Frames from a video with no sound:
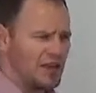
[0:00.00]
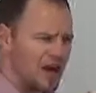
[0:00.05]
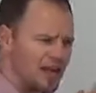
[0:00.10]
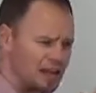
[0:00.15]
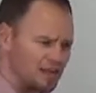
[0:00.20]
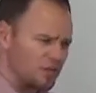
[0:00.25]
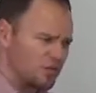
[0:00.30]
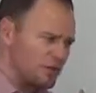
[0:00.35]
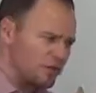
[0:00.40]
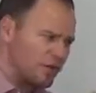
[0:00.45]
but they
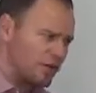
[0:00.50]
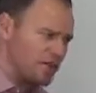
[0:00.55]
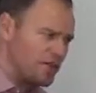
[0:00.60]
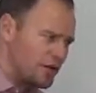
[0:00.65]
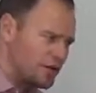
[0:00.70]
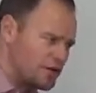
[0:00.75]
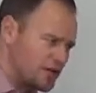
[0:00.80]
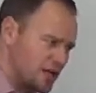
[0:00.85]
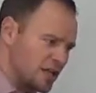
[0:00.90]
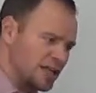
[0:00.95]
got to the
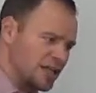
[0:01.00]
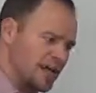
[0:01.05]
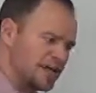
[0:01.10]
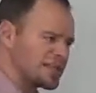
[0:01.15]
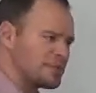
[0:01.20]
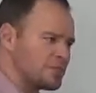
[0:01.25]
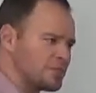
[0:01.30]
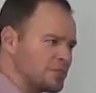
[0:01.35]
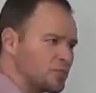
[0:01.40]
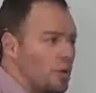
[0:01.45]
real
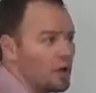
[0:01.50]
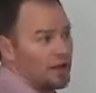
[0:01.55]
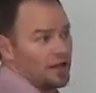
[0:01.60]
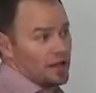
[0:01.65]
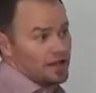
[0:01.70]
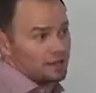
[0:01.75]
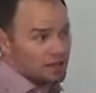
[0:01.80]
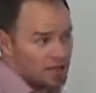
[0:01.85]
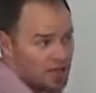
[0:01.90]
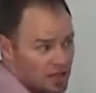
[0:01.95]
functionality customers
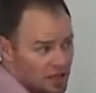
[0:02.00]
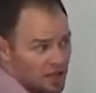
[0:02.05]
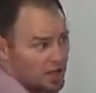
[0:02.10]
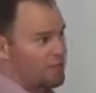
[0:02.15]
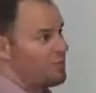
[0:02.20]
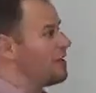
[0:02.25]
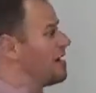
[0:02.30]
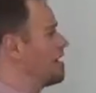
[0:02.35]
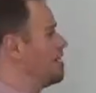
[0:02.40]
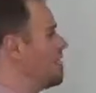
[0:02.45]
wanted.
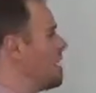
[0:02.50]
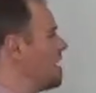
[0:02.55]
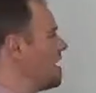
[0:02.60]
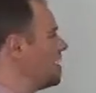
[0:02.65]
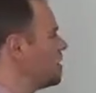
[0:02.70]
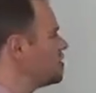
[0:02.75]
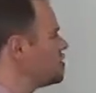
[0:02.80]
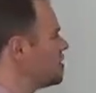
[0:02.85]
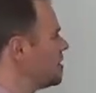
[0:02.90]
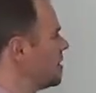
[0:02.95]
could be an
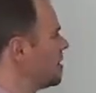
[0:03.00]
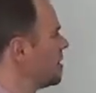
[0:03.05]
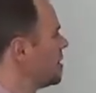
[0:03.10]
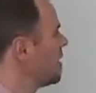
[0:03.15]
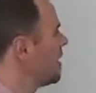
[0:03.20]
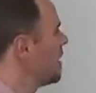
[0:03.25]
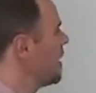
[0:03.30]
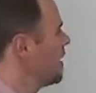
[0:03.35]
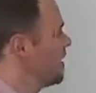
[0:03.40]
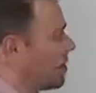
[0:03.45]
advantage.
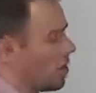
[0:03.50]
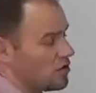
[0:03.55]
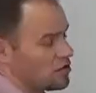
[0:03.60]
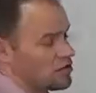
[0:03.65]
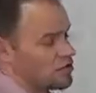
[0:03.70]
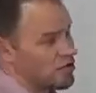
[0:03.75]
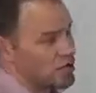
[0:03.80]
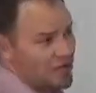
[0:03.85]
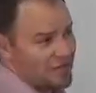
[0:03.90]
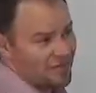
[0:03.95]
It
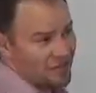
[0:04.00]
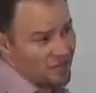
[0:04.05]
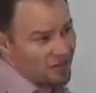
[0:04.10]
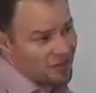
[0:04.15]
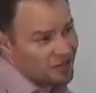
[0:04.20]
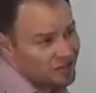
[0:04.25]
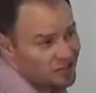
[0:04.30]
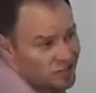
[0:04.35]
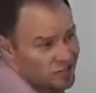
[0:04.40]
also could have other